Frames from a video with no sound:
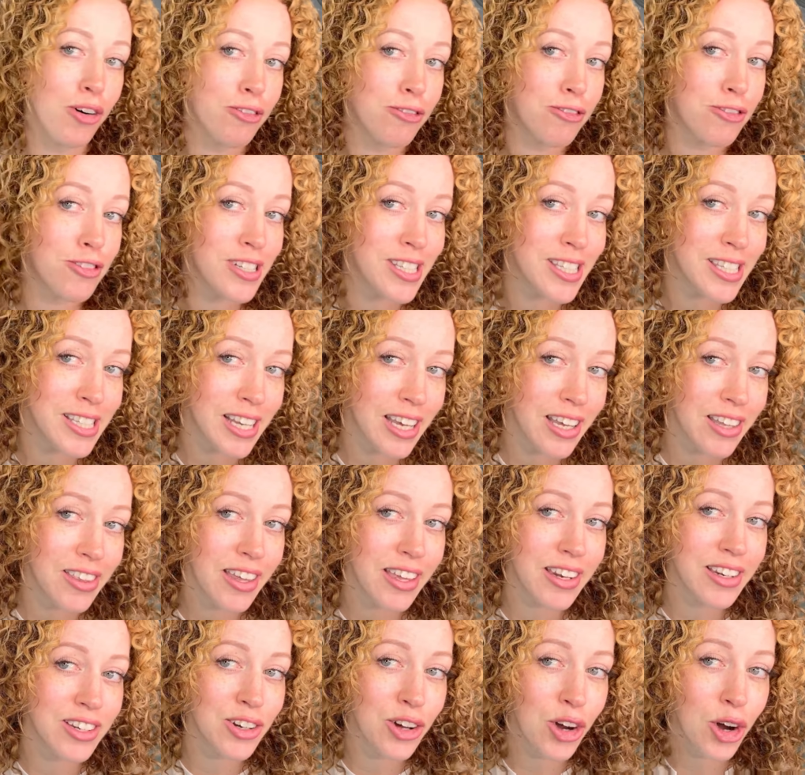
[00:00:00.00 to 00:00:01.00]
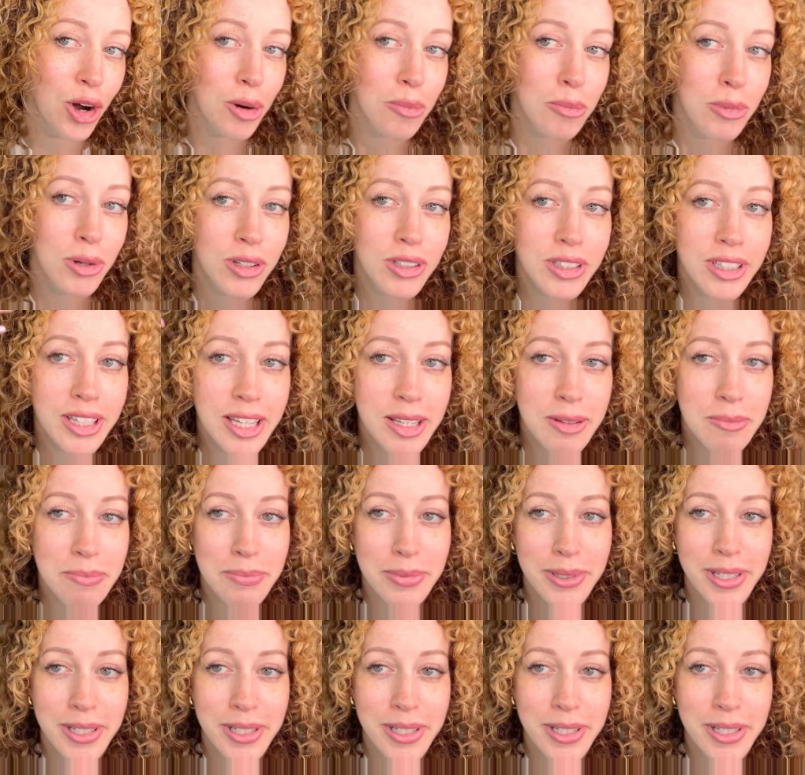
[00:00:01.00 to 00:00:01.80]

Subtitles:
frizzier than normal in